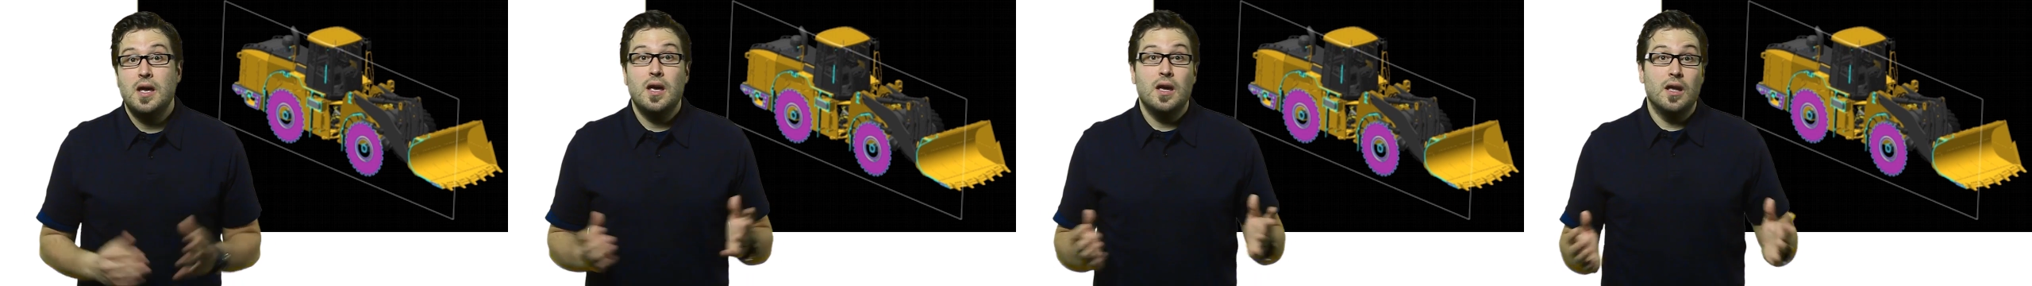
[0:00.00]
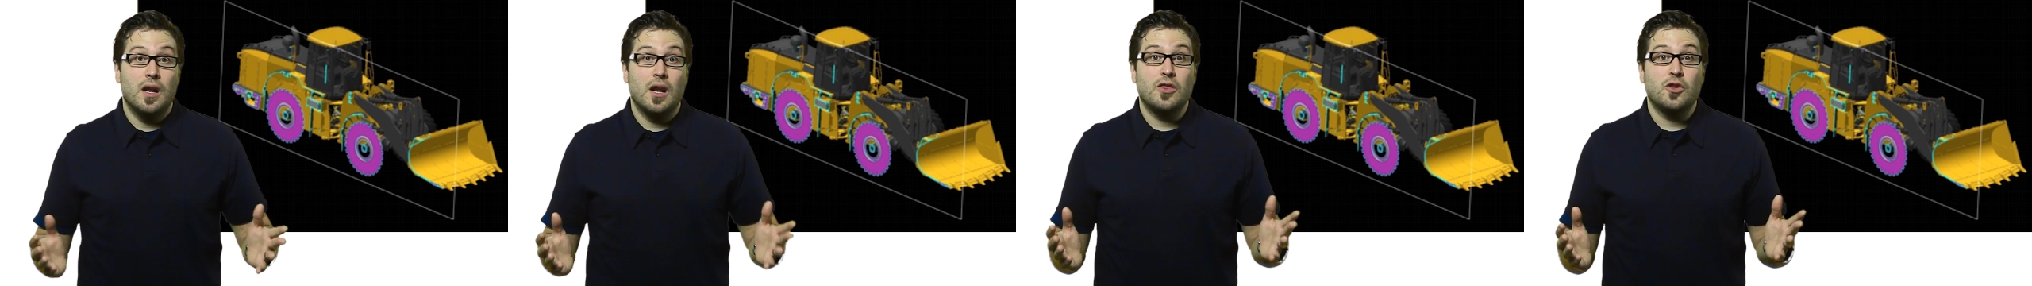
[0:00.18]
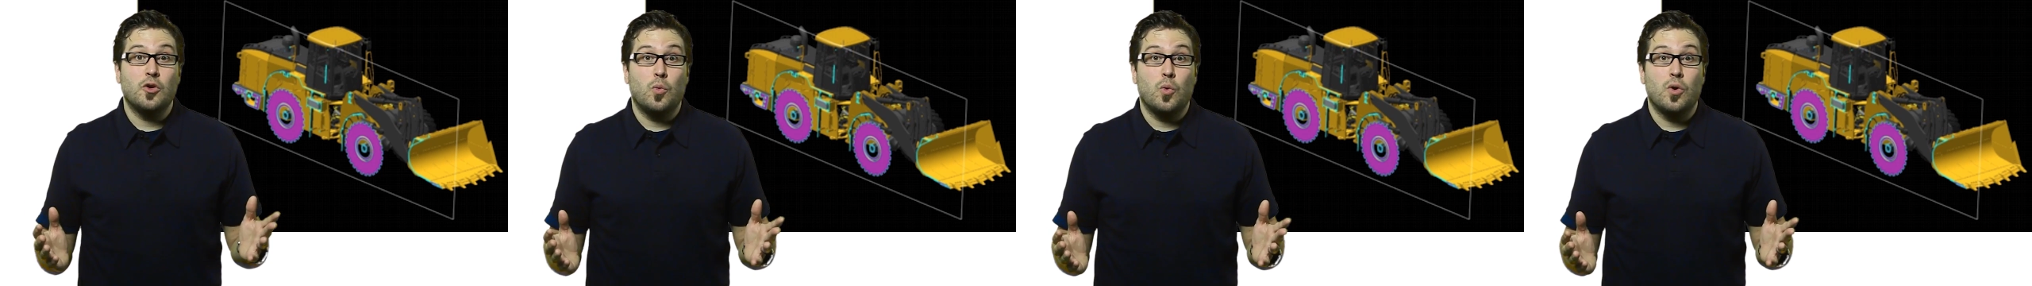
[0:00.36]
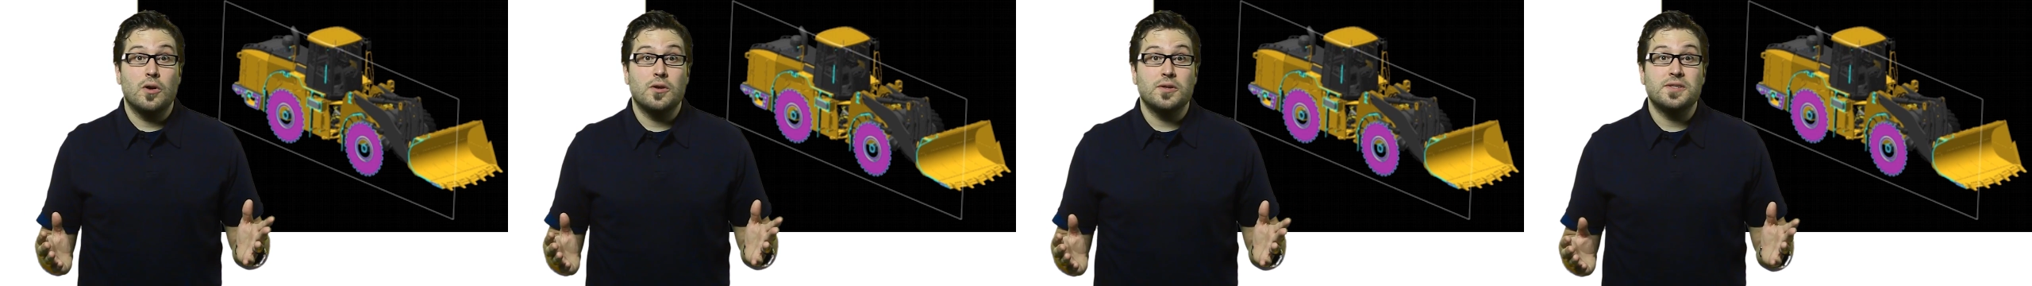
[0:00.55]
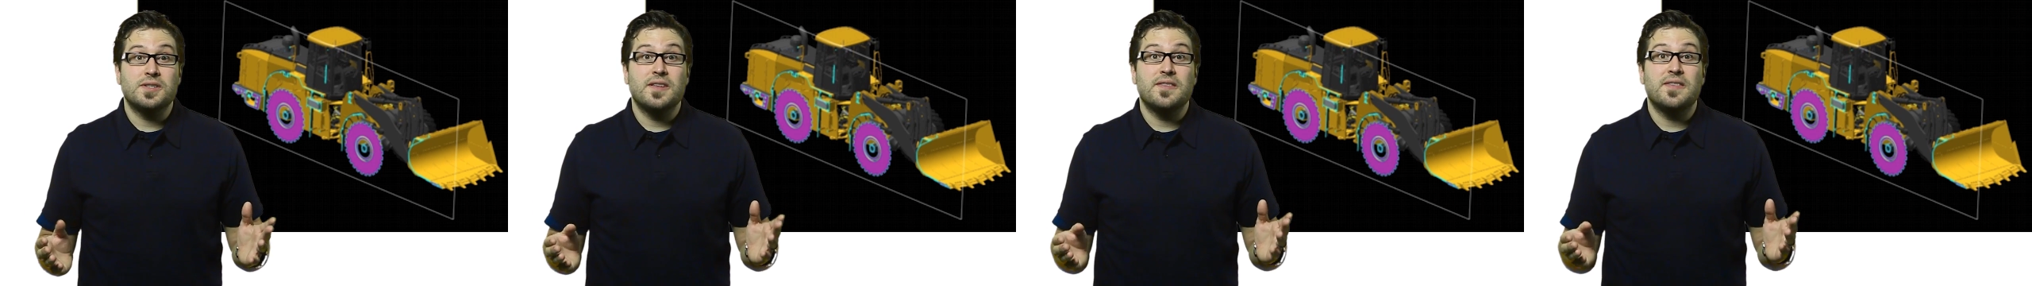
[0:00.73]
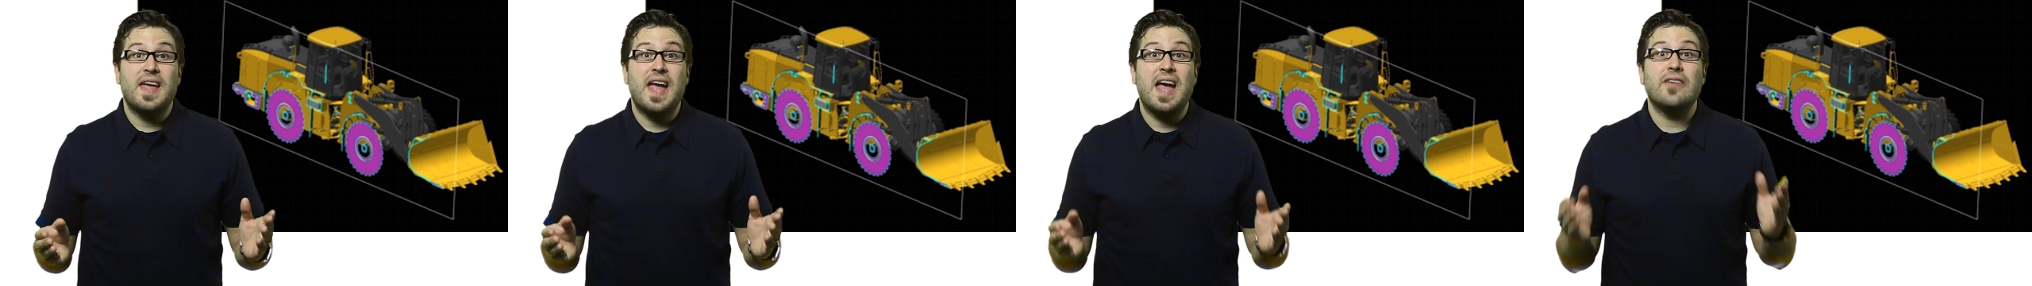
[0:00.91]
In other
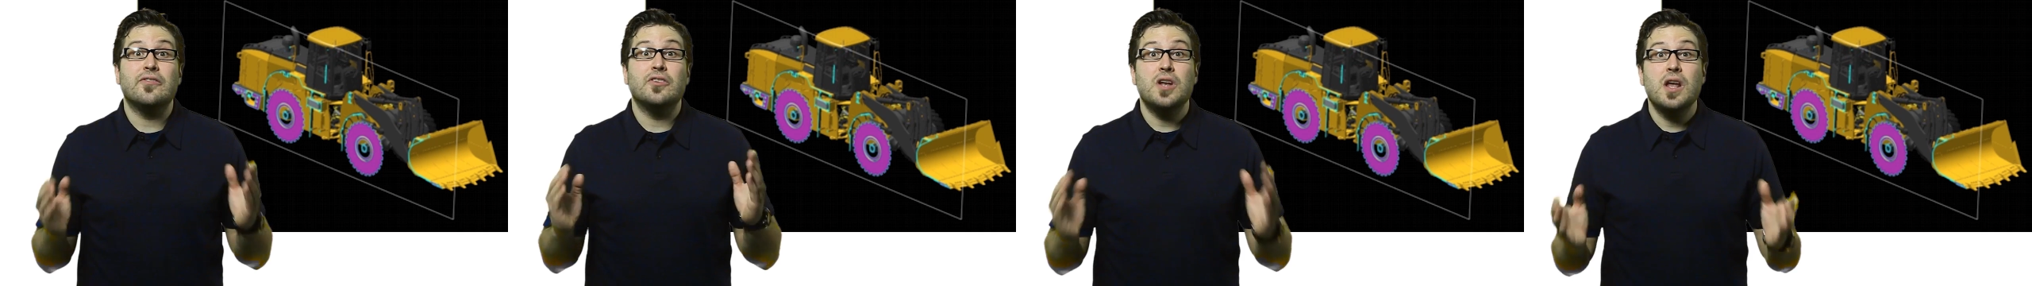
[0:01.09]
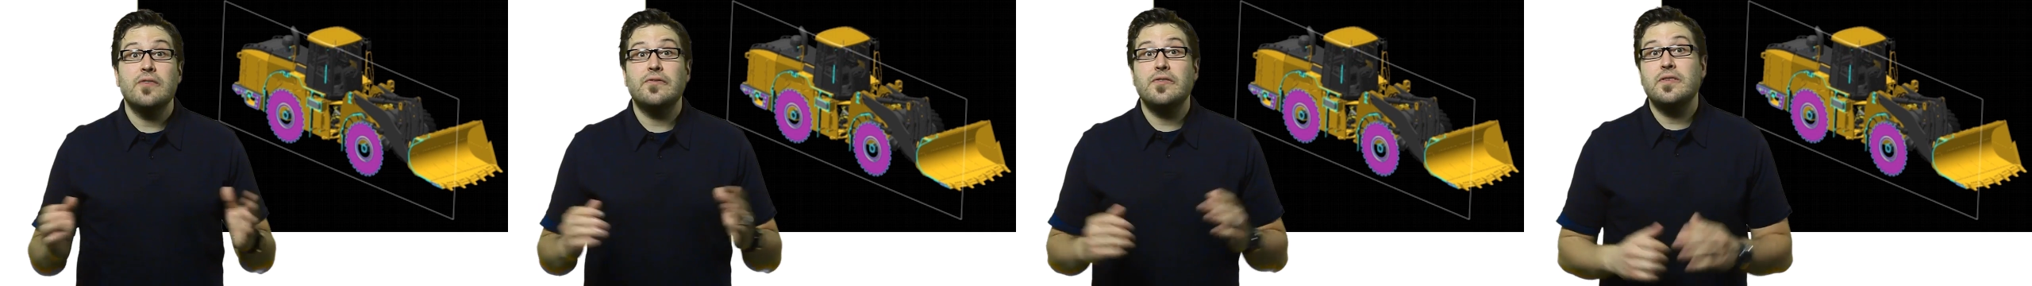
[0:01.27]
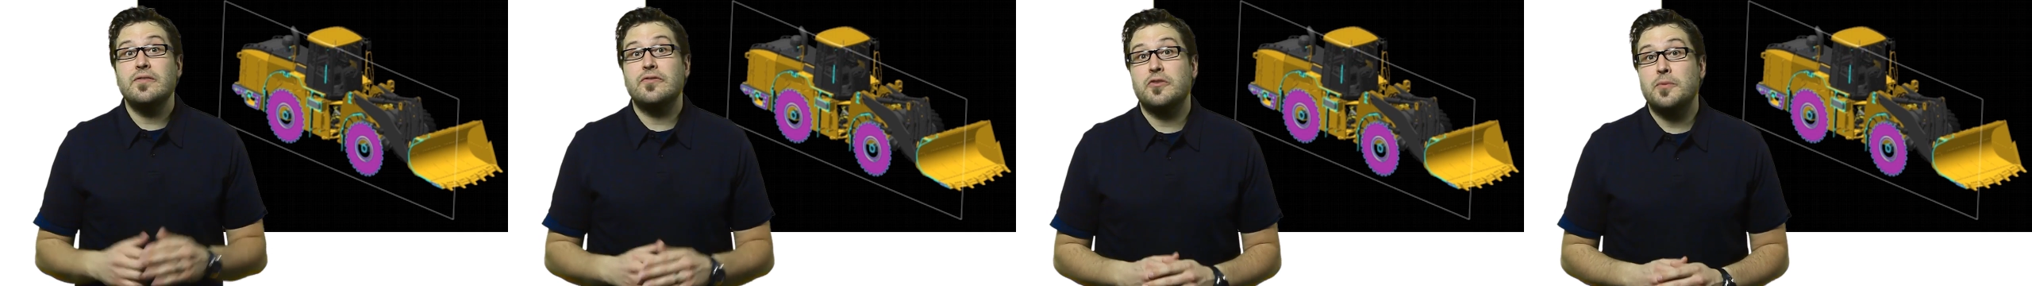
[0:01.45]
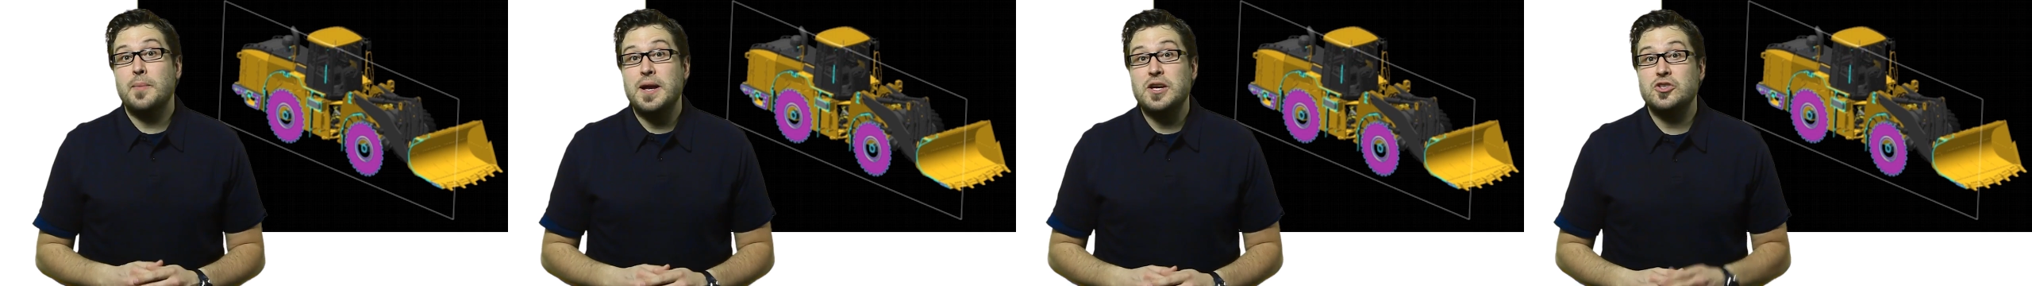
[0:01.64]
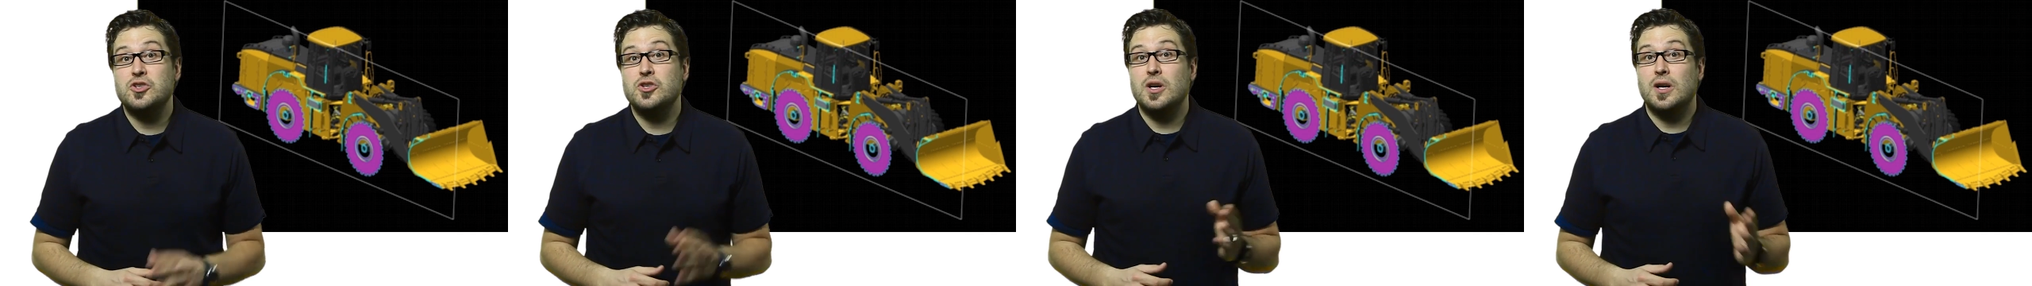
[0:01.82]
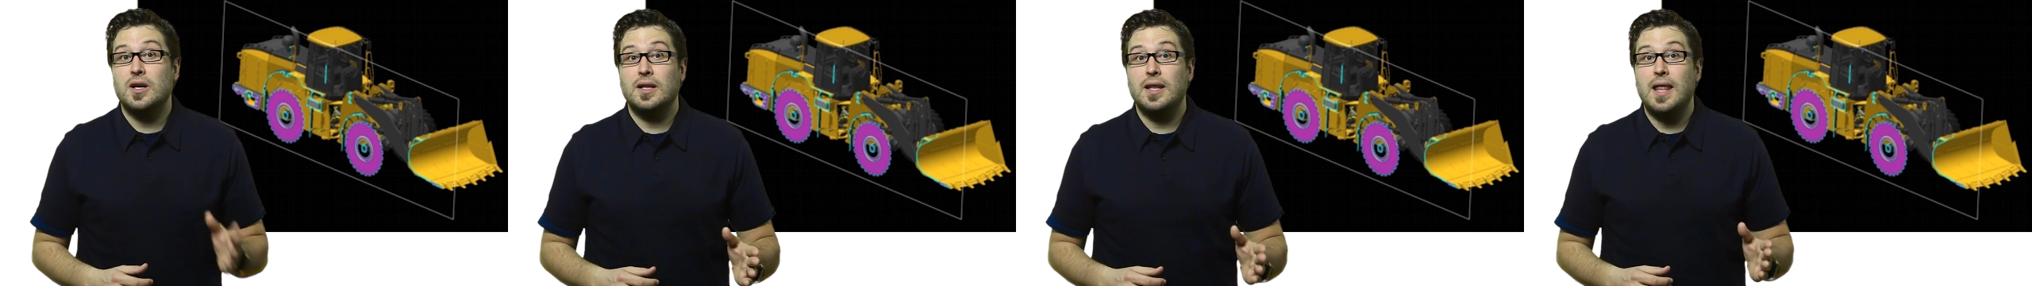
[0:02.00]
words, they have enough
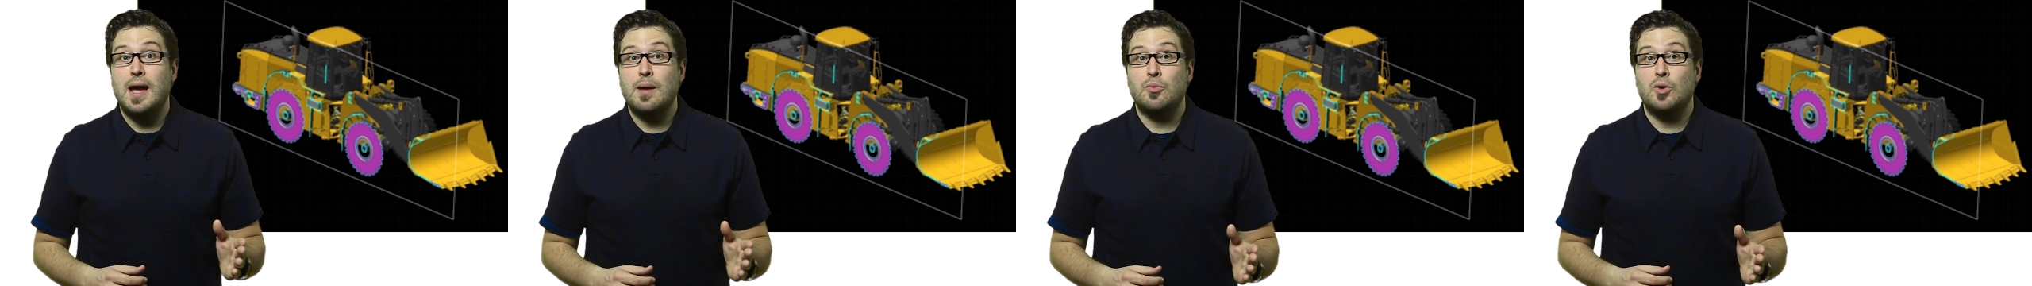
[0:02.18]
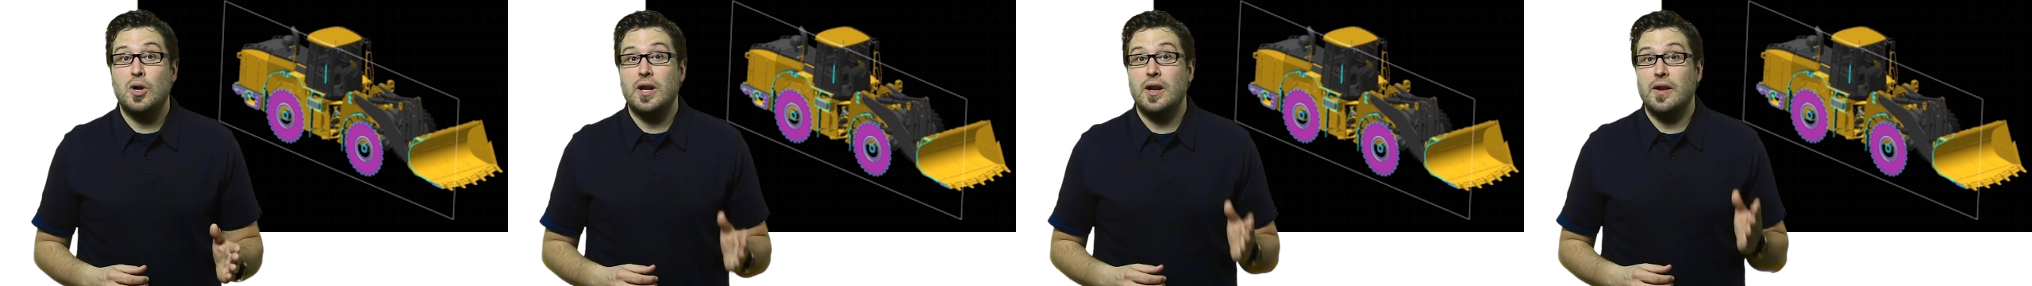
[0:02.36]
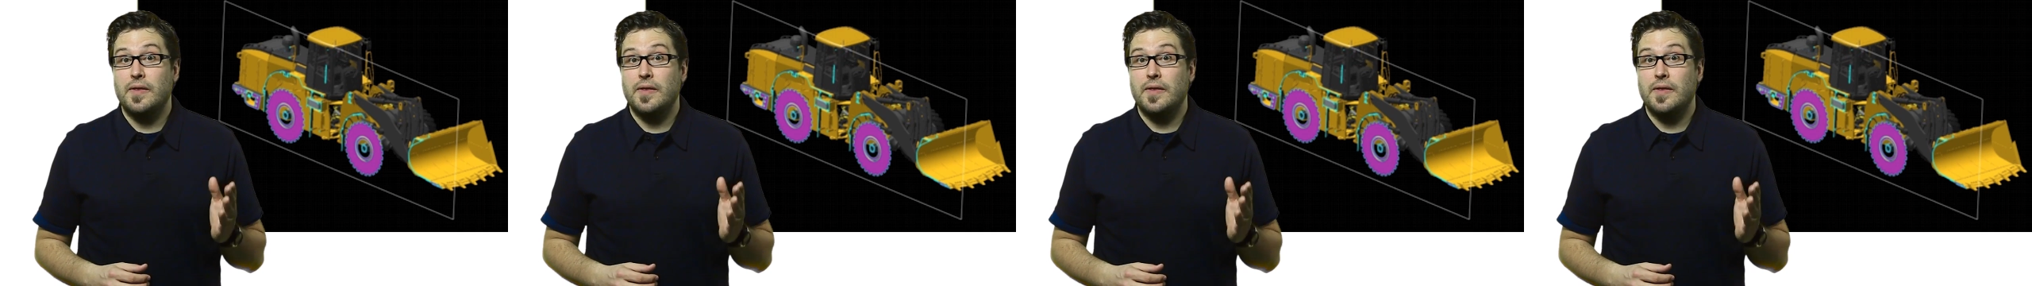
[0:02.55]
information to collaborate